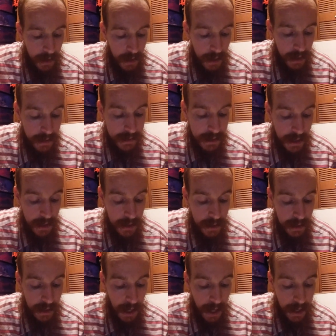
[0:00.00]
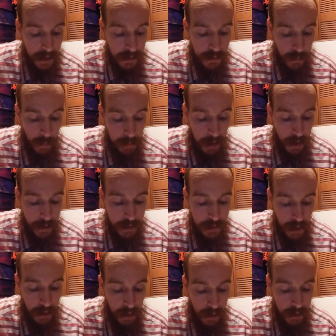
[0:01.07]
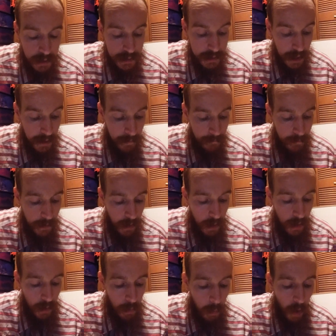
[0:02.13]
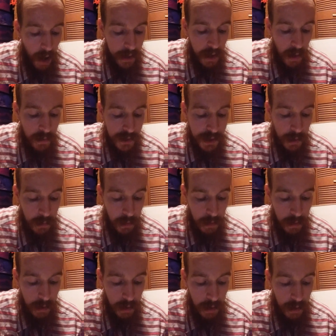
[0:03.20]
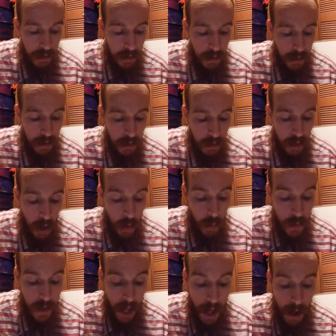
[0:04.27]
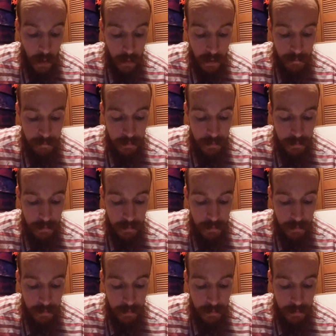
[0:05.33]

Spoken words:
It is in the ant, replied Chuang Tze. Why go so low down?